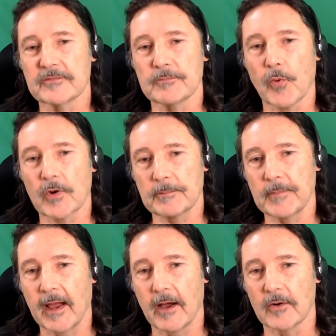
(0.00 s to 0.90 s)
of port
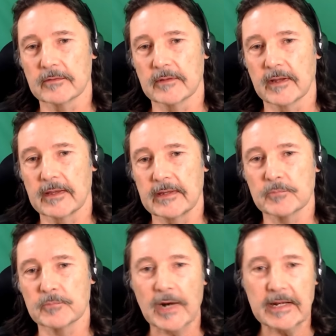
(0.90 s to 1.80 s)
bow, a
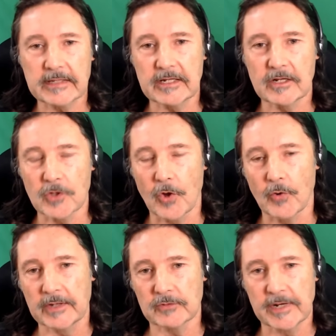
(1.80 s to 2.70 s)
brightly
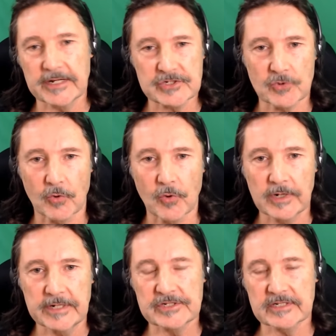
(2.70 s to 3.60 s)
glowing
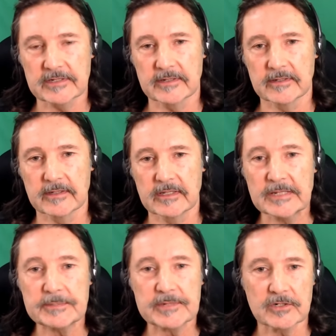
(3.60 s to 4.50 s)
reddish-orange
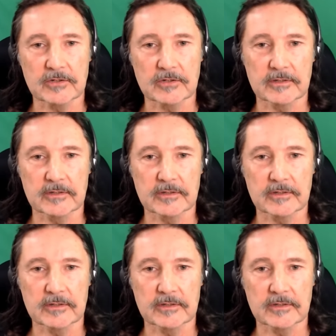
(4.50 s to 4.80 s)
elliptical